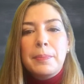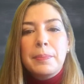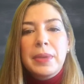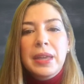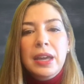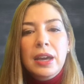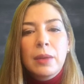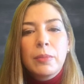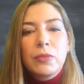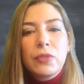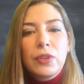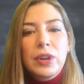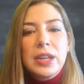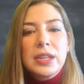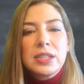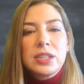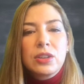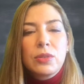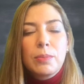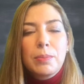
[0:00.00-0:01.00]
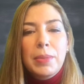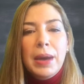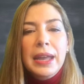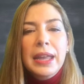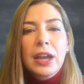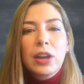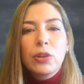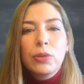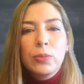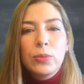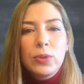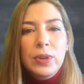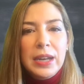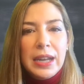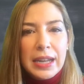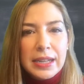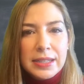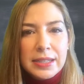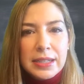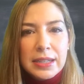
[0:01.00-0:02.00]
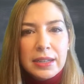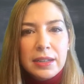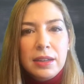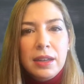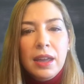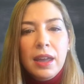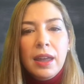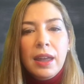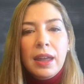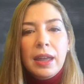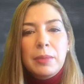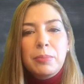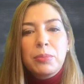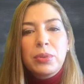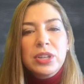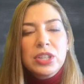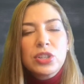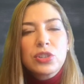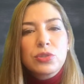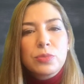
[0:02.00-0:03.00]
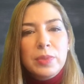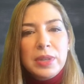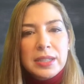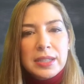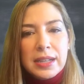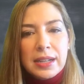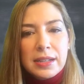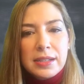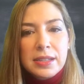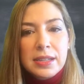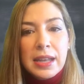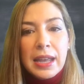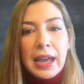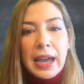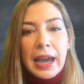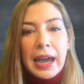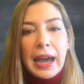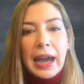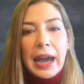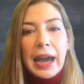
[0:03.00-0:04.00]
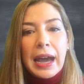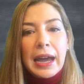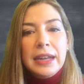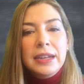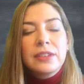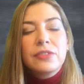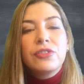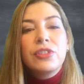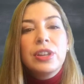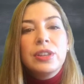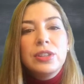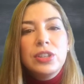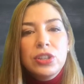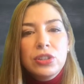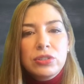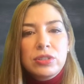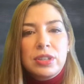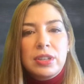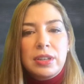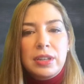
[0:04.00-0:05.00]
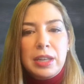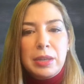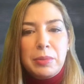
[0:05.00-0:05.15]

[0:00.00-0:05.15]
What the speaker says: becomes rich by accumulating precious metals and reducing